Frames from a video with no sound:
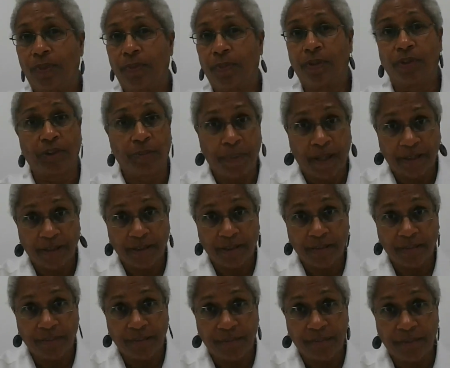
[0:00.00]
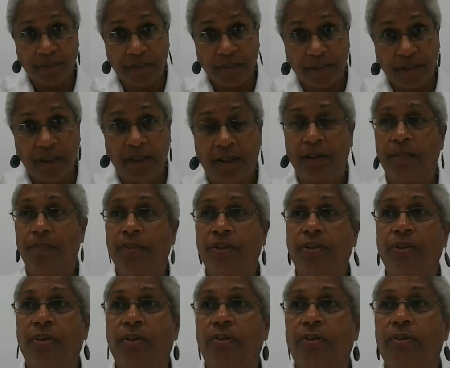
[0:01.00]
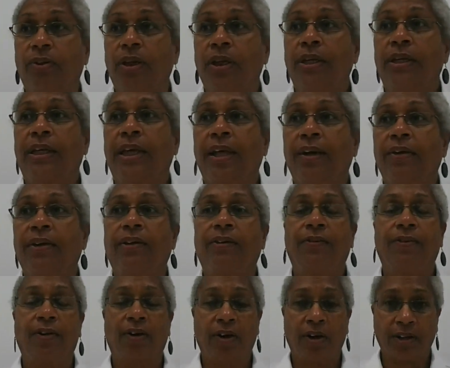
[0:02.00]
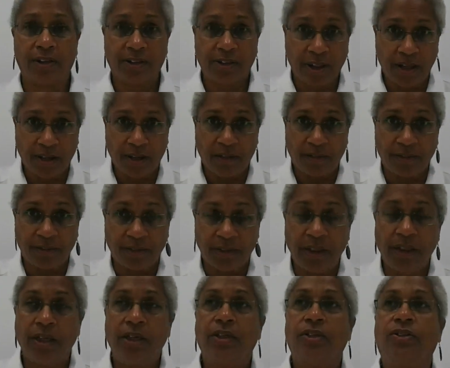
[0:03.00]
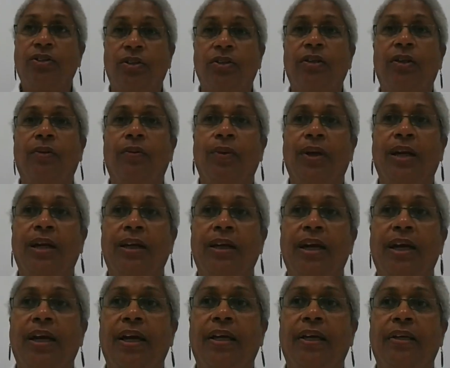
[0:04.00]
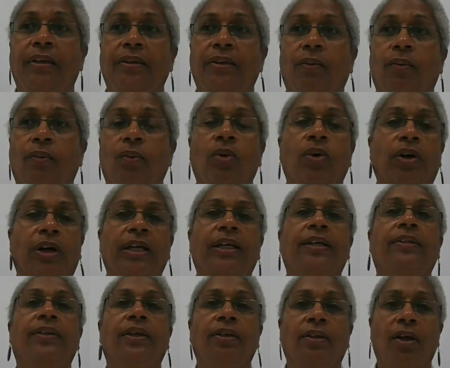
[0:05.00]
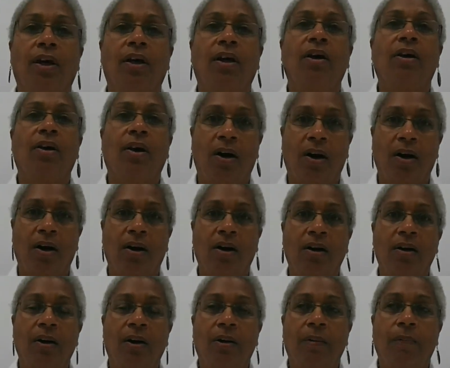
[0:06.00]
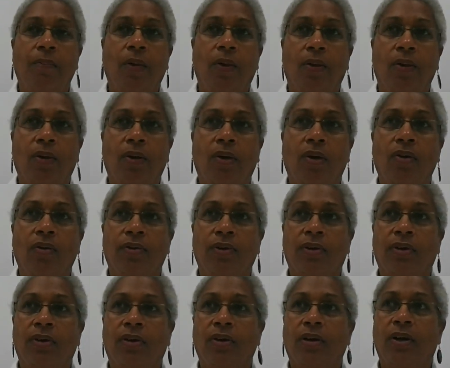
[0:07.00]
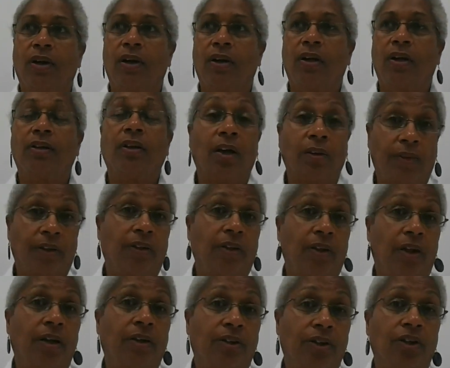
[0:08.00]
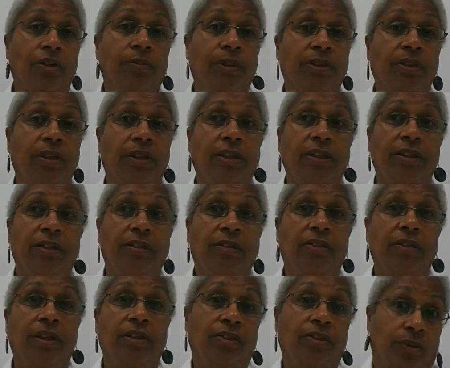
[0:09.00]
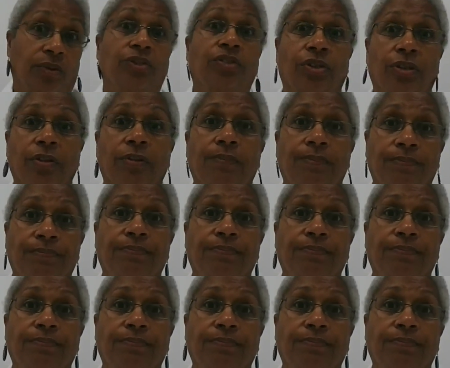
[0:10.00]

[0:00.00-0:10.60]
perspective. So caring for ourselves so that we can work in the long haul or over the long term is crucial.